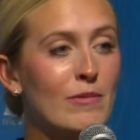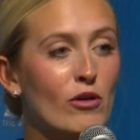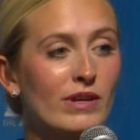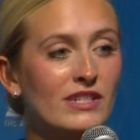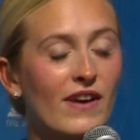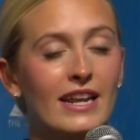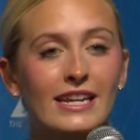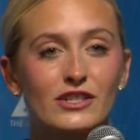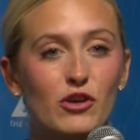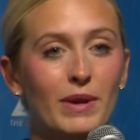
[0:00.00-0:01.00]
I'm always
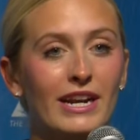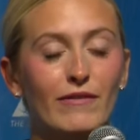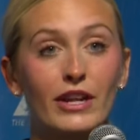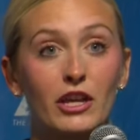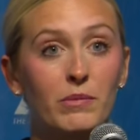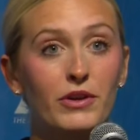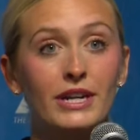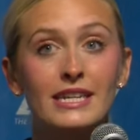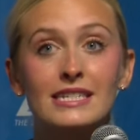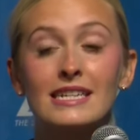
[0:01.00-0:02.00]
finding so many different communities,